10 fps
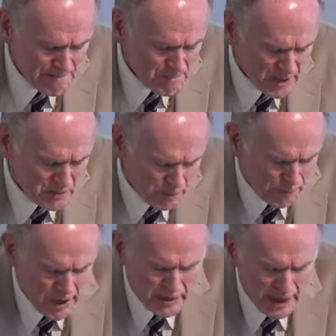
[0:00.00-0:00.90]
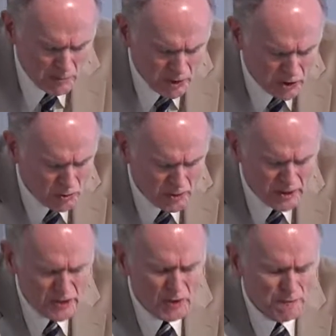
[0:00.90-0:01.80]
But I'm afraid I would do it
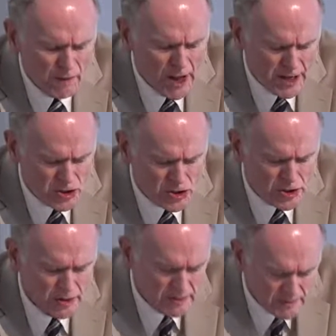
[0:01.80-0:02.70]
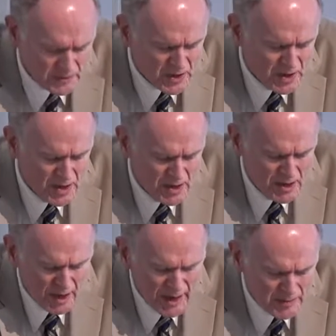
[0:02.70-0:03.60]
in the flesh.
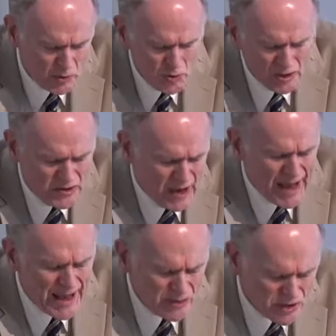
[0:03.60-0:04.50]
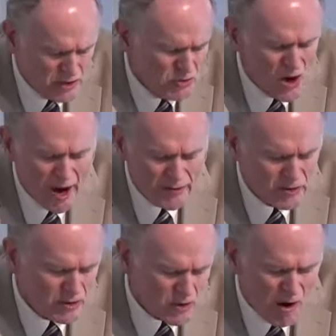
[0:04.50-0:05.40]
I'm going to ask you not
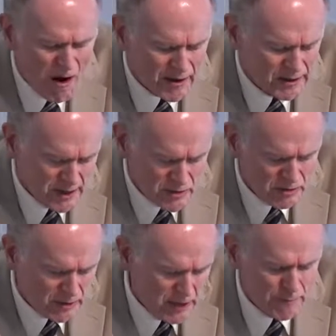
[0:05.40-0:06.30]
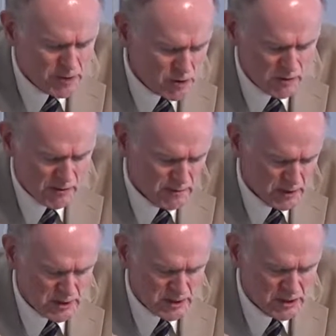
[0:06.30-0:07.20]
to talk as you leave the
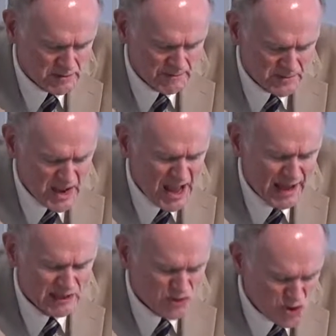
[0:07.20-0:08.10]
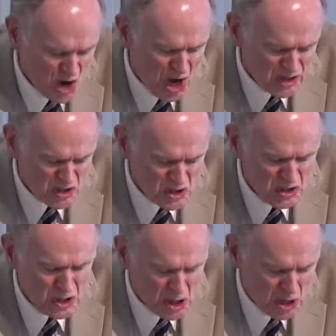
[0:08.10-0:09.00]
service, and just
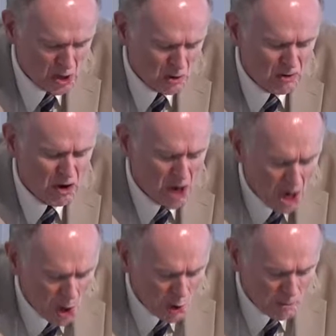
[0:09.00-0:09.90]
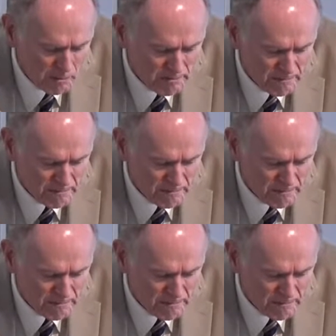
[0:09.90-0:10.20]
go home.